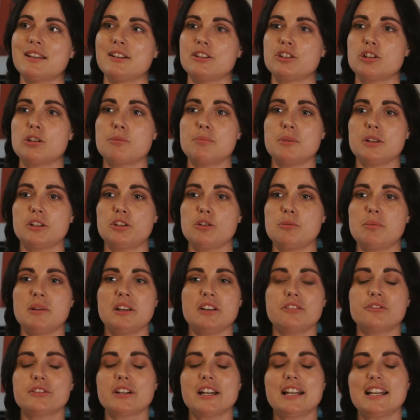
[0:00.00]
to
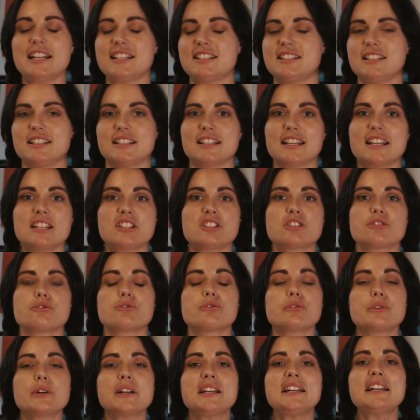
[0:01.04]
be realistic, it's
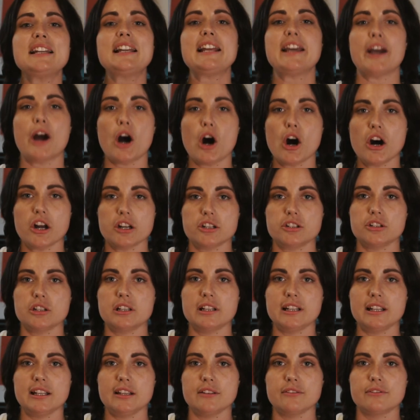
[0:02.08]
really hard to
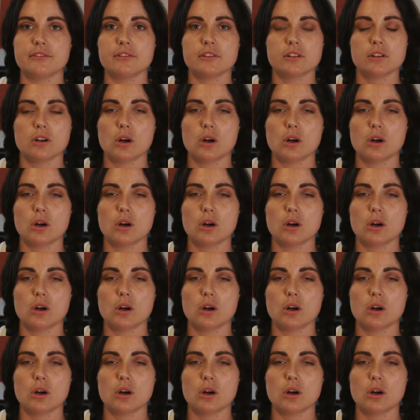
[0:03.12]
leave